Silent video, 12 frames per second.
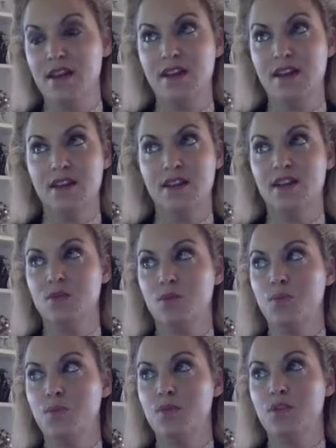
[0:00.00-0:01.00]
you know,
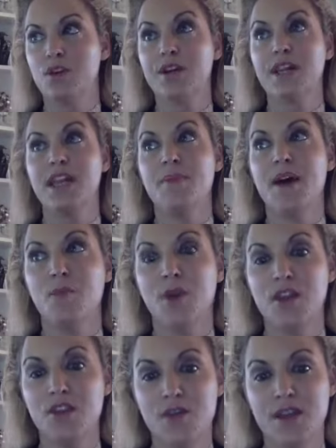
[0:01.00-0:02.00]
learning about
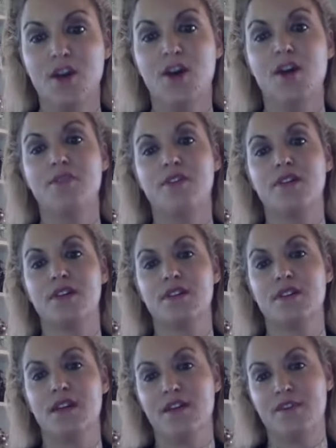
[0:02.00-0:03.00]
what you can offer
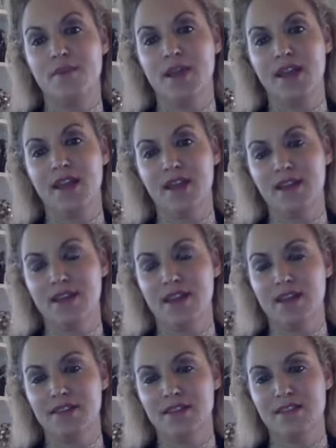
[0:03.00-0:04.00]
everybody. I think
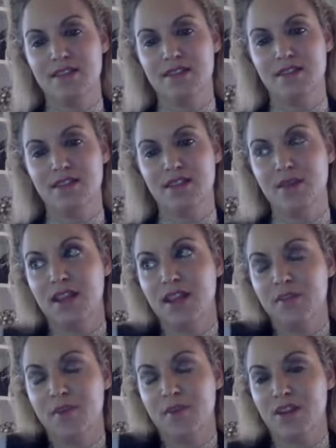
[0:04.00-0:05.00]
that's that's what I
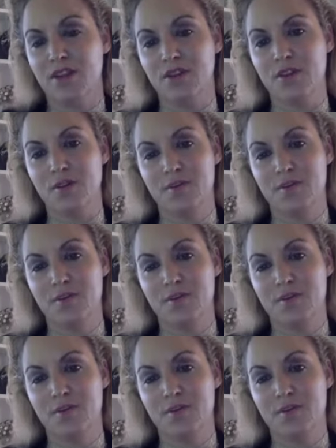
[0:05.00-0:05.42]
love about the group.